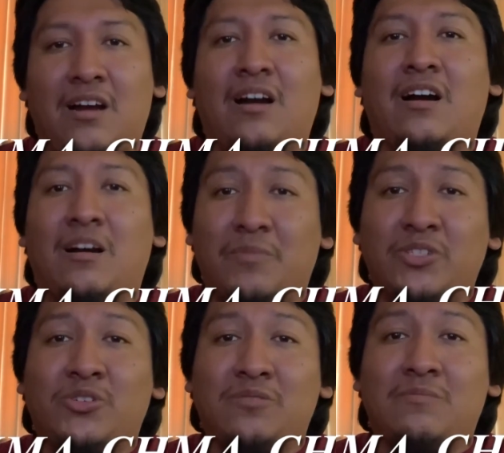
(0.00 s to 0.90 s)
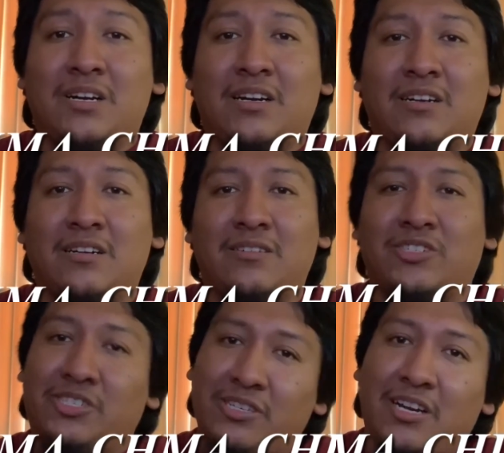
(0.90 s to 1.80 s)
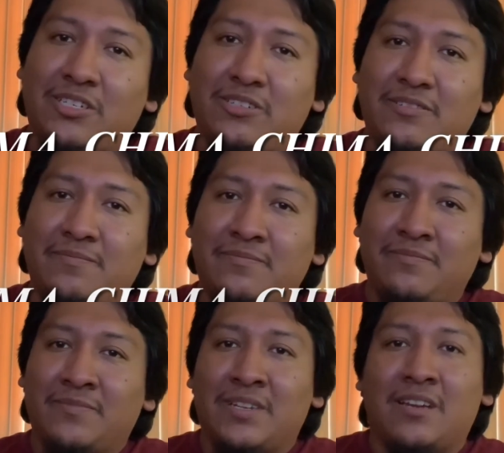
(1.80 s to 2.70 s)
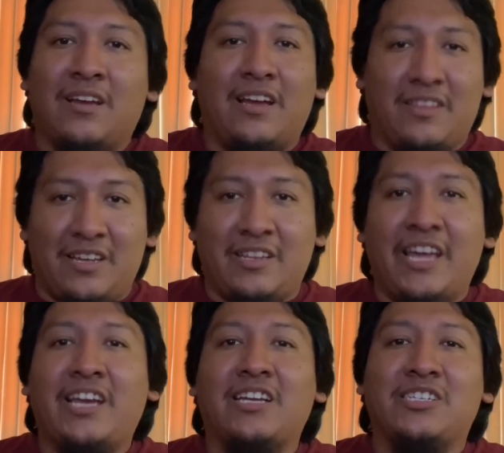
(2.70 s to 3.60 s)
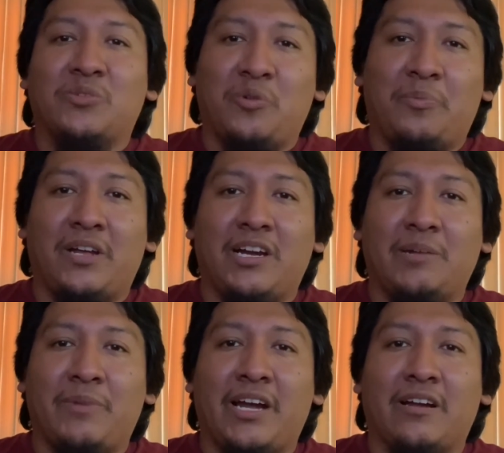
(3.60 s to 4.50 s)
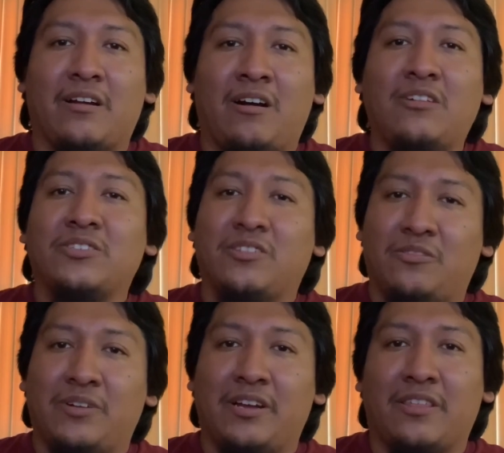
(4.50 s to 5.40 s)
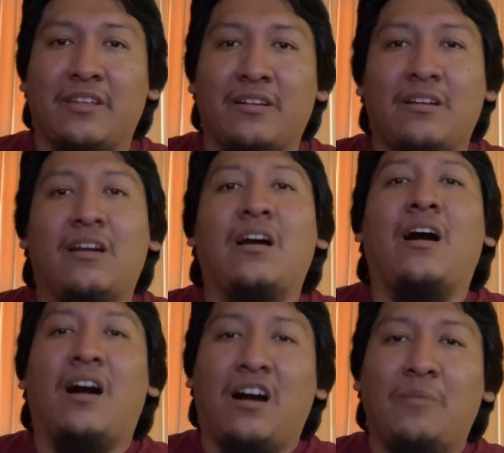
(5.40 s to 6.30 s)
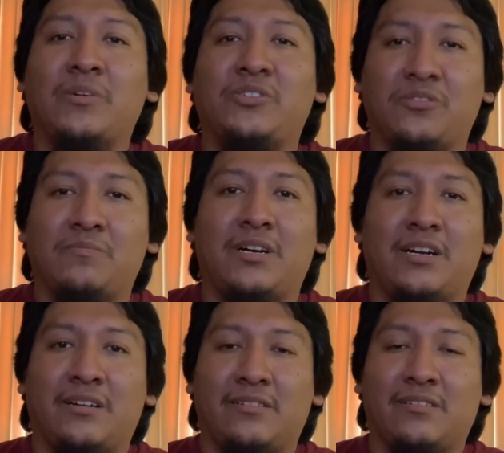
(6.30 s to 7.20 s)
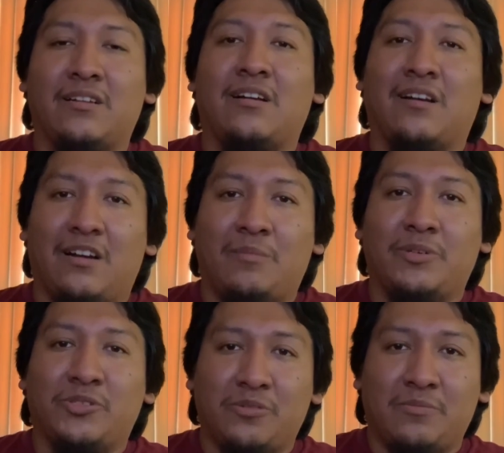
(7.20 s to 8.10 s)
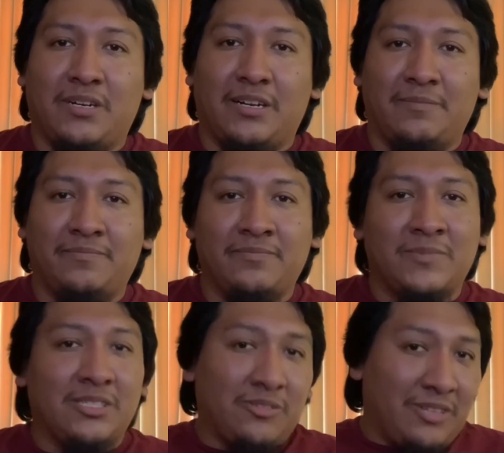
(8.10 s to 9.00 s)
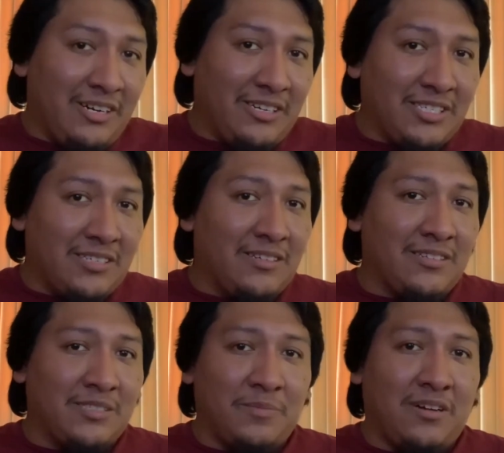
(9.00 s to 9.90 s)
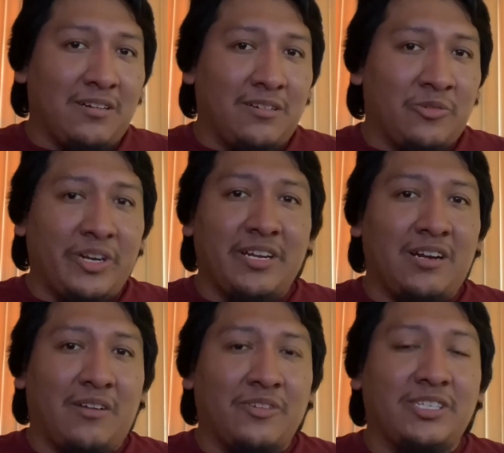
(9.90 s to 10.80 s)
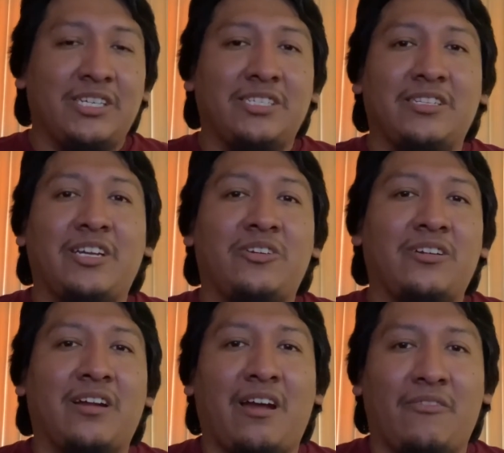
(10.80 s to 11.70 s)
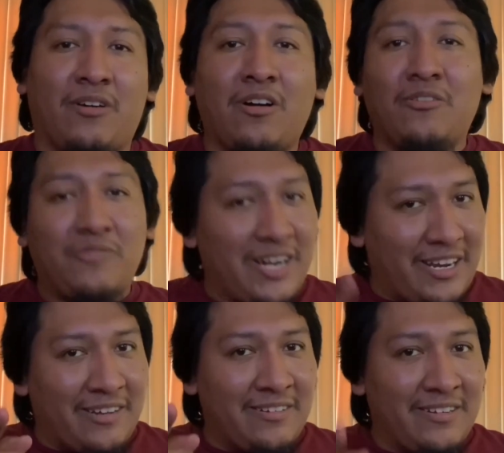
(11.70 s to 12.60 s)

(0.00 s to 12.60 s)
amachugma, chishnato. And then they can just reply back also with amachugma, amachugma. So there is a small greeting conversation that you can have already.